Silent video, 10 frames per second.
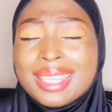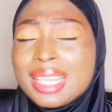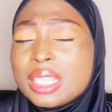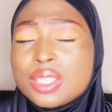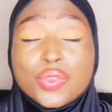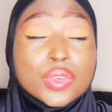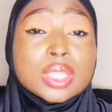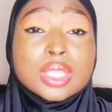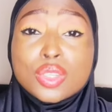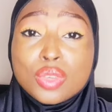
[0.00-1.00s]
That is the
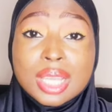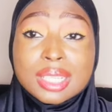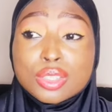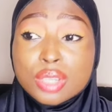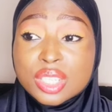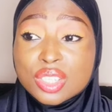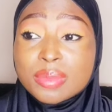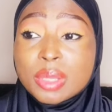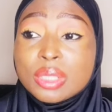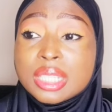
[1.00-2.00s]
first thing you get as soon as you
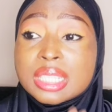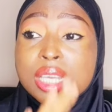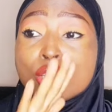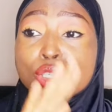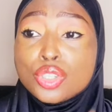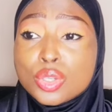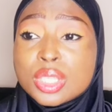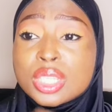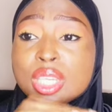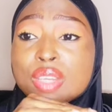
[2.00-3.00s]
smell this.
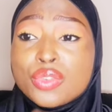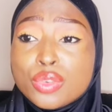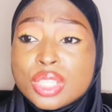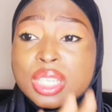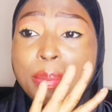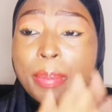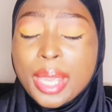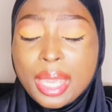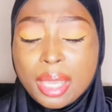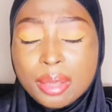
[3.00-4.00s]
Juicy fruity pear.